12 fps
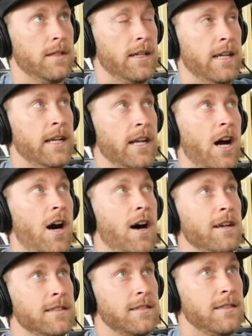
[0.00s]
and it
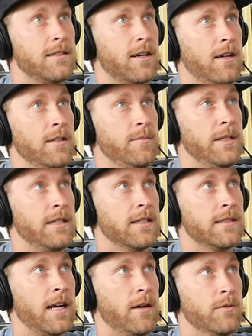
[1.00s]
honestly started
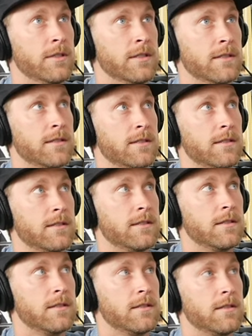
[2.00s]
because I was
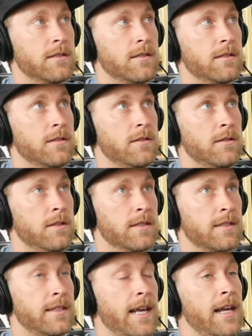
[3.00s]
the
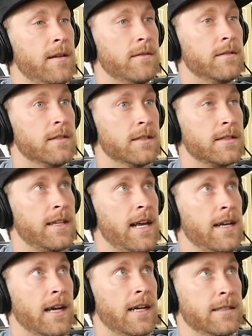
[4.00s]
skate the
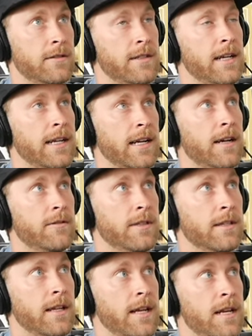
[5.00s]
skate guys I was hanging out
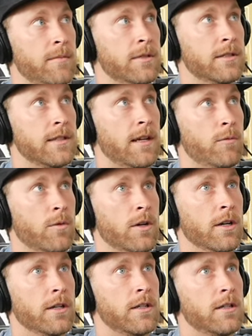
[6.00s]
with at Ambush at
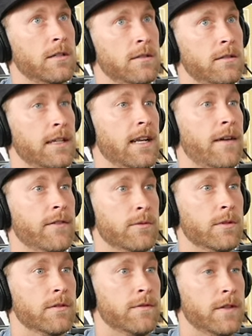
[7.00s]
work didn't have
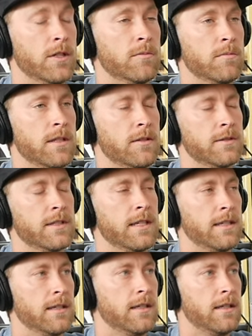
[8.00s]
anyone to film, and it was like